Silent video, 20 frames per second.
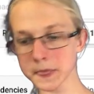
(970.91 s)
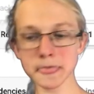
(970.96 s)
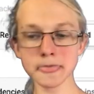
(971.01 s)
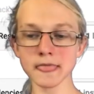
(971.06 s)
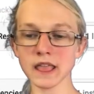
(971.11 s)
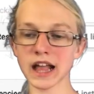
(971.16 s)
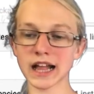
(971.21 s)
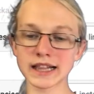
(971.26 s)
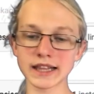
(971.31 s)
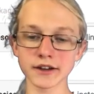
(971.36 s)

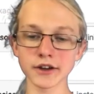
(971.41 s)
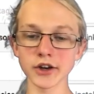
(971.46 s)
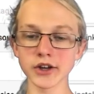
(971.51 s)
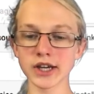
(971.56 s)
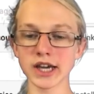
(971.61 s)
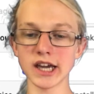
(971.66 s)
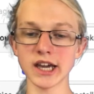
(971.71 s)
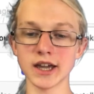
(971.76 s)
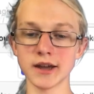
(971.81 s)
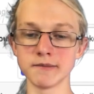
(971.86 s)
And click
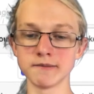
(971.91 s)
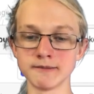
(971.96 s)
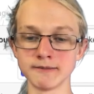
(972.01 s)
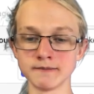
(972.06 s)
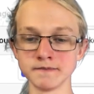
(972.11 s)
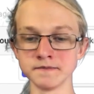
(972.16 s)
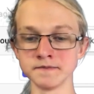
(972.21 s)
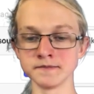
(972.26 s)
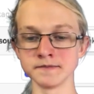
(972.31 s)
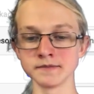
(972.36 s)
OK.
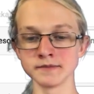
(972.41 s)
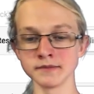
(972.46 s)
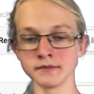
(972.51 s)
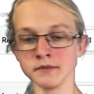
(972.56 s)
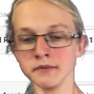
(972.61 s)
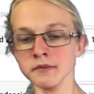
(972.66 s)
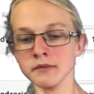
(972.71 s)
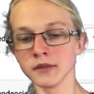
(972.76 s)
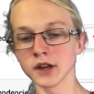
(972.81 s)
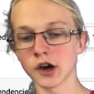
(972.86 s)

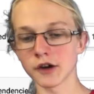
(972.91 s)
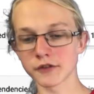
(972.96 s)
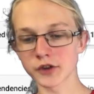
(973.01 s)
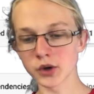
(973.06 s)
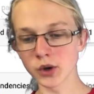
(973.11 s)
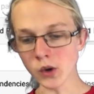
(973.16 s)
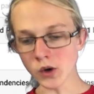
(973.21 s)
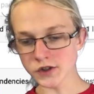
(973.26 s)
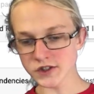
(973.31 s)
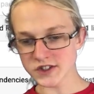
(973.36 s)
Of
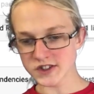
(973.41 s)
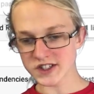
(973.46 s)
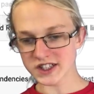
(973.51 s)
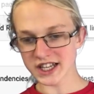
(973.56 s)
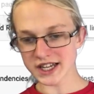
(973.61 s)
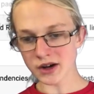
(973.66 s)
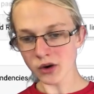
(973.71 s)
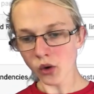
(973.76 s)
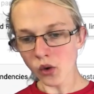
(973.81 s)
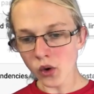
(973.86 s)
course,
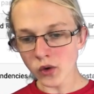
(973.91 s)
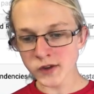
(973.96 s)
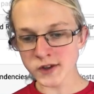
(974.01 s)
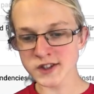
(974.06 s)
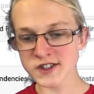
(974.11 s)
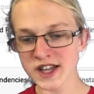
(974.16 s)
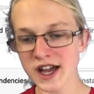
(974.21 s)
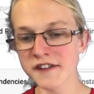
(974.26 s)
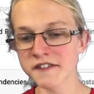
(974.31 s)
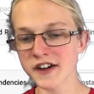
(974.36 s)
delete all the
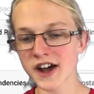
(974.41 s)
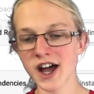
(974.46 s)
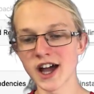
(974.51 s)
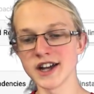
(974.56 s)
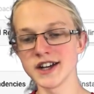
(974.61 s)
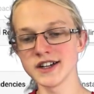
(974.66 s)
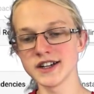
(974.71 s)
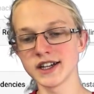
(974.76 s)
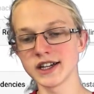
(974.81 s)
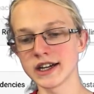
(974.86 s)
stuff
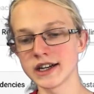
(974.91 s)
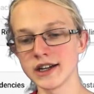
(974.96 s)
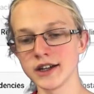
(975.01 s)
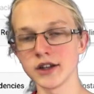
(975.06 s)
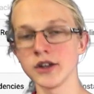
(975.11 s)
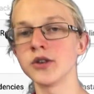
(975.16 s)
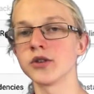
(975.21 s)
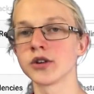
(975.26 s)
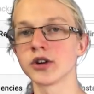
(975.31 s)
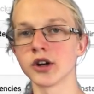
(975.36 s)
under
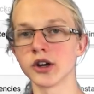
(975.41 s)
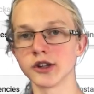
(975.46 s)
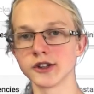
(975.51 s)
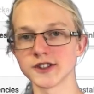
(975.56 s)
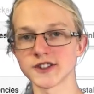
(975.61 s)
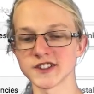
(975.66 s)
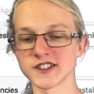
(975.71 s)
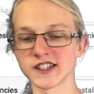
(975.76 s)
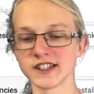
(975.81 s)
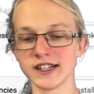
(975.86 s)
your
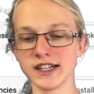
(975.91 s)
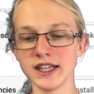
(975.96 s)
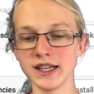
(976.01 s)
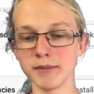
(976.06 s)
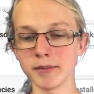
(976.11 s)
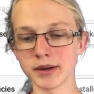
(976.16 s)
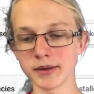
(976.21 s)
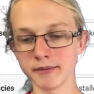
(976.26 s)
const lib.